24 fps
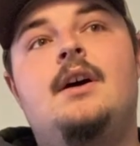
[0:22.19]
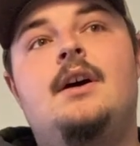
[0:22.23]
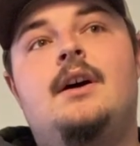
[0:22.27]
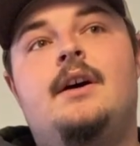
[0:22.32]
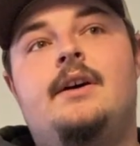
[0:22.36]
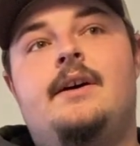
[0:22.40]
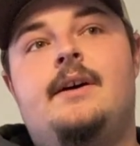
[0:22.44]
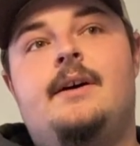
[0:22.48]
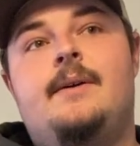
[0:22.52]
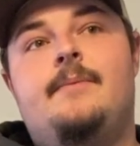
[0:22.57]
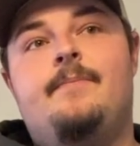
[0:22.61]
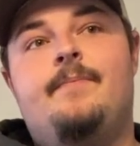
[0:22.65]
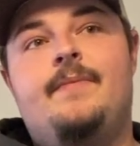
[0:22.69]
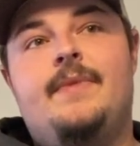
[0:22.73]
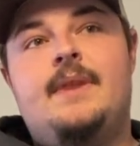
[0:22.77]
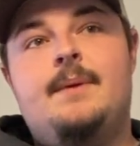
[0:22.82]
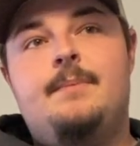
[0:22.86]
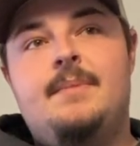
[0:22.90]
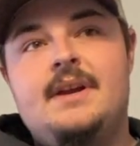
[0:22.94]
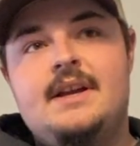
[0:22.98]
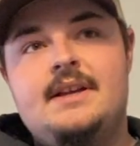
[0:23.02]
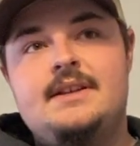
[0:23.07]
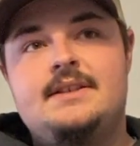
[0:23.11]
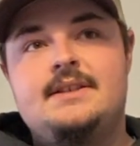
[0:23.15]
The
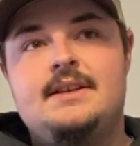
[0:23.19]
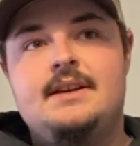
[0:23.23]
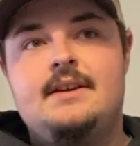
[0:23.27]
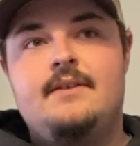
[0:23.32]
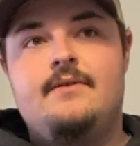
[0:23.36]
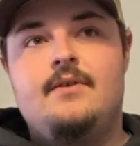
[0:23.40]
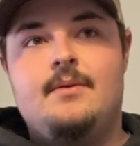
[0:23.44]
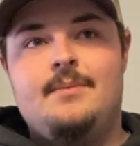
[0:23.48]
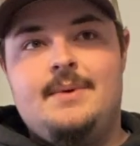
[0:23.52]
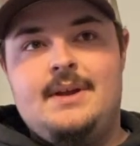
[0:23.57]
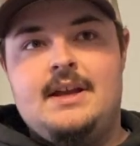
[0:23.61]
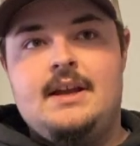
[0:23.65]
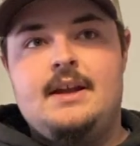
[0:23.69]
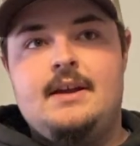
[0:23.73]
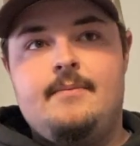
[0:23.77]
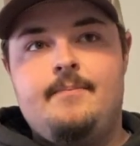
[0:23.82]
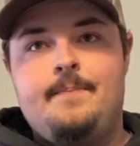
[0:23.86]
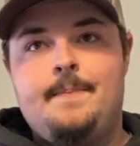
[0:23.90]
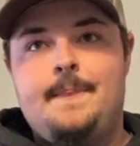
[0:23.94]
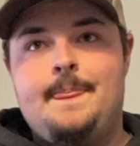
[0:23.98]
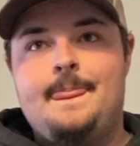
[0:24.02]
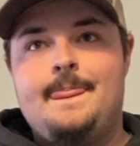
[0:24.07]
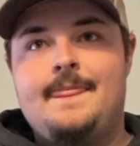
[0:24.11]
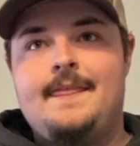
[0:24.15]
biggest thing for me
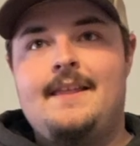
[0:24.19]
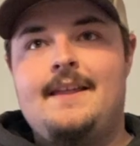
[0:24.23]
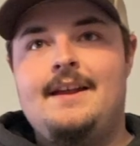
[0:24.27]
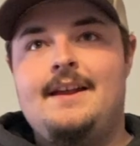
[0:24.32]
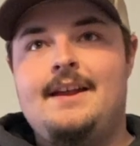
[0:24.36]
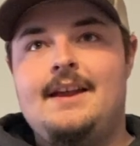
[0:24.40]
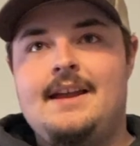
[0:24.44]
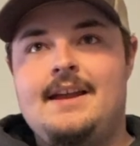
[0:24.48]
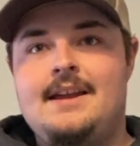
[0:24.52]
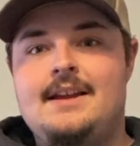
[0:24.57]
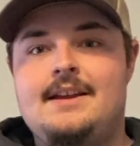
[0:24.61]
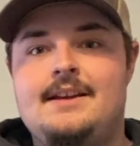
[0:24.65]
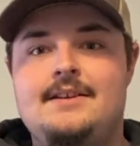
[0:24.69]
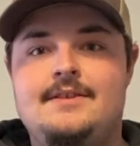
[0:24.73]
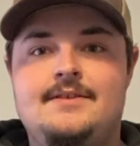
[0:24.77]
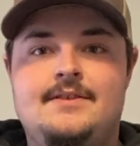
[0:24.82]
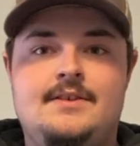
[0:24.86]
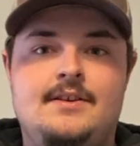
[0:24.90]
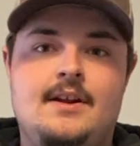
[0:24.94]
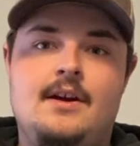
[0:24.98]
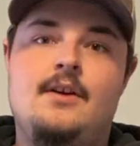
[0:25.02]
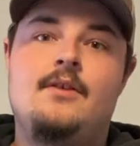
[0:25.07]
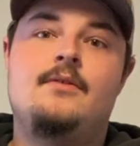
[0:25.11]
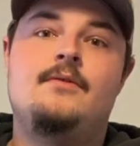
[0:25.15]
is,
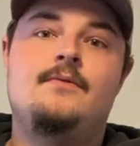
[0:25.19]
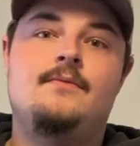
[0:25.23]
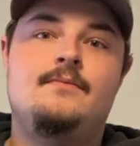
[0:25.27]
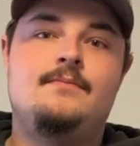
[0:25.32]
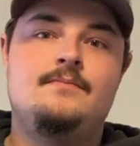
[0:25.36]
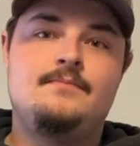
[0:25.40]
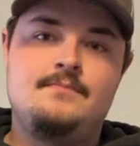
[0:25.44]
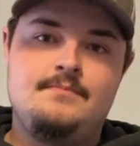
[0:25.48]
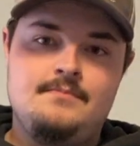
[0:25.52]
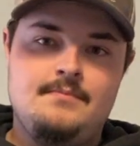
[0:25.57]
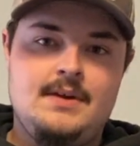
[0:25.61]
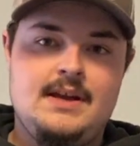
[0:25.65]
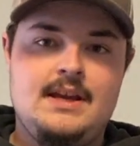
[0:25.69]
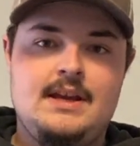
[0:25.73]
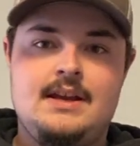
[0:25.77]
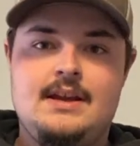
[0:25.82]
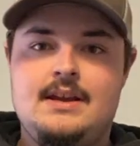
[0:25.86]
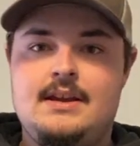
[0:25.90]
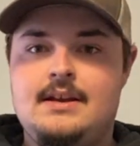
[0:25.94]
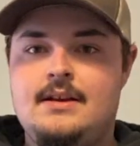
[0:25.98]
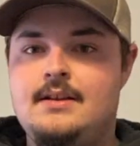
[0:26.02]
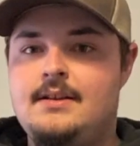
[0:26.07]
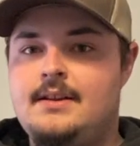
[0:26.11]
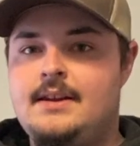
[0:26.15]

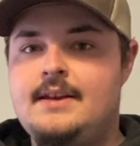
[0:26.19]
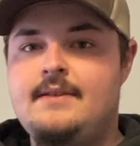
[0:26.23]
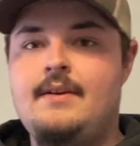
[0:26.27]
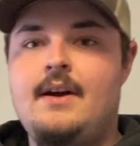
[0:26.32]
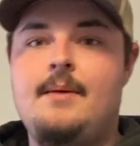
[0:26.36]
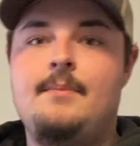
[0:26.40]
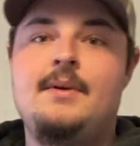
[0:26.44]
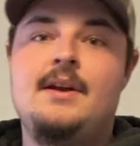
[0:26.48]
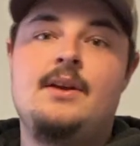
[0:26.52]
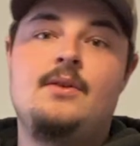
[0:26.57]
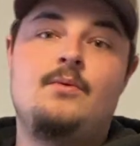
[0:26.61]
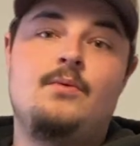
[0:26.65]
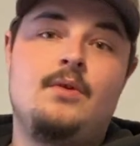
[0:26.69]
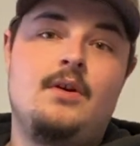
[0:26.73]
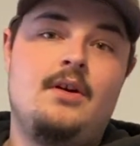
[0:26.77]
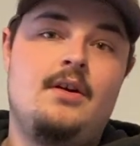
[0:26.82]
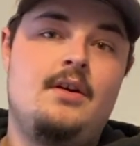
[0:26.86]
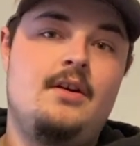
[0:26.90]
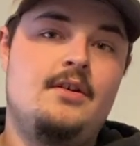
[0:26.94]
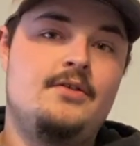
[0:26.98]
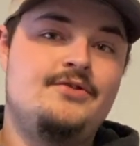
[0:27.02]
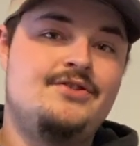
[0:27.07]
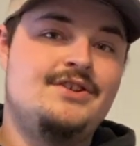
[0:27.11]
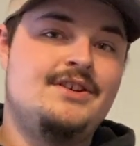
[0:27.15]
me, Levi Ben,
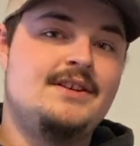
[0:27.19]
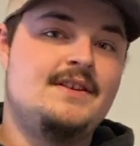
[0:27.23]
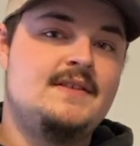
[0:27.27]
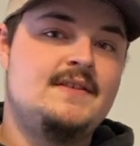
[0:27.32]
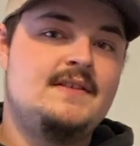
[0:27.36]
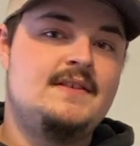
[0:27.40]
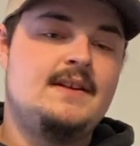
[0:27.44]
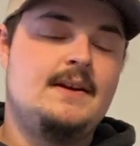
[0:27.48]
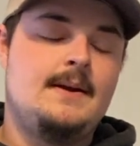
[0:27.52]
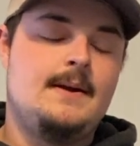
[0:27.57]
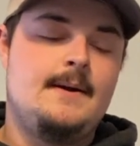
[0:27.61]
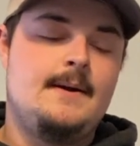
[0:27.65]
we're just